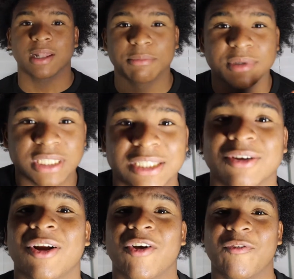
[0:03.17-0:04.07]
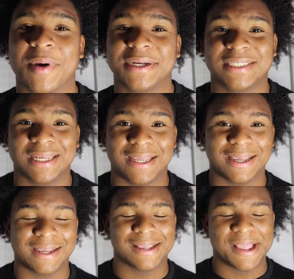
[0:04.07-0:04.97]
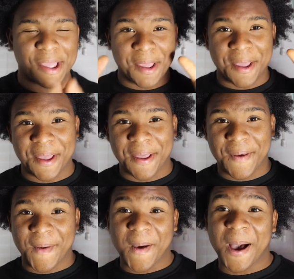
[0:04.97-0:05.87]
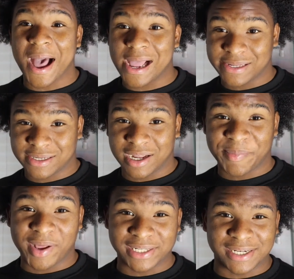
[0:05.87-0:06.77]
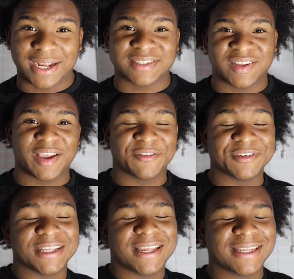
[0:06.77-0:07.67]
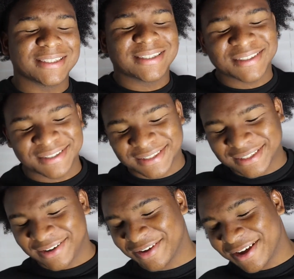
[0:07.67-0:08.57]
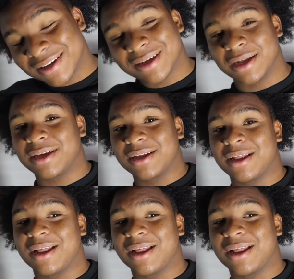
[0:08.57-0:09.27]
Let me just start off by saying I apologize, okay, for the inconsistency, okay? Look,